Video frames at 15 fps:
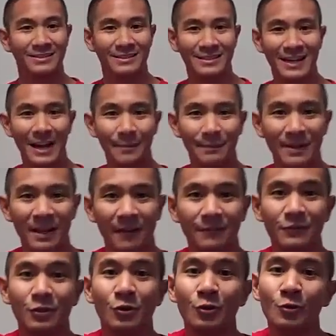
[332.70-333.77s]
there's a copy
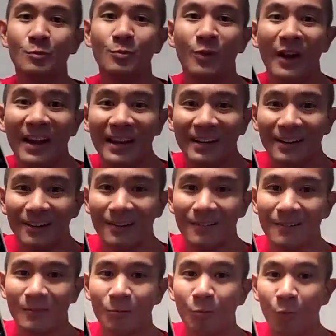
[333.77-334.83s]
of Tomb
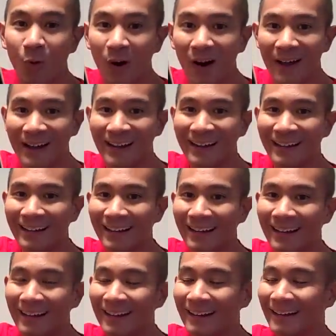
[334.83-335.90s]
Raider 1
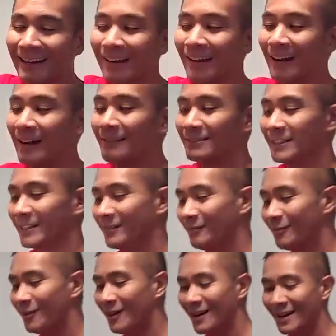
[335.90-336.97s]
in here. And I was like,
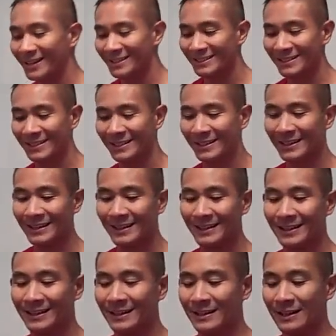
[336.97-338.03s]
what?
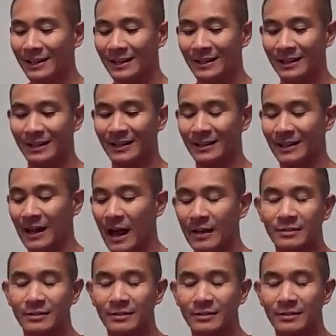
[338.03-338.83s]
Ugh.